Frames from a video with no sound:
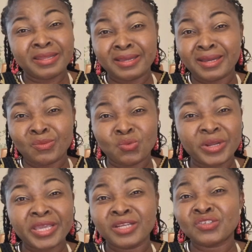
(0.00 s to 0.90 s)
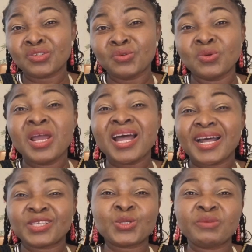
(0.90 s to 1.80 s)
They are working in school
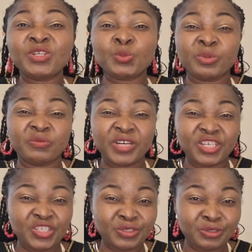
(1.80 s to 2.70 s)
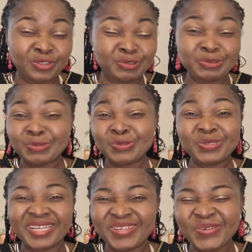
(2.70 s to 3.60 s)
as cover supervisors. So you
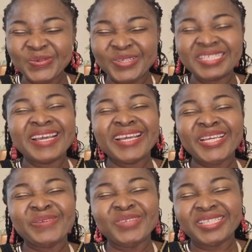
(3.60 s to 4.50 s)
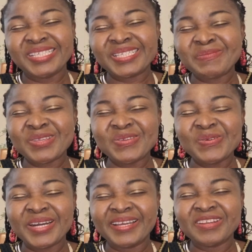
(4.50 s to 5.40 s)
too can do it if this is something you are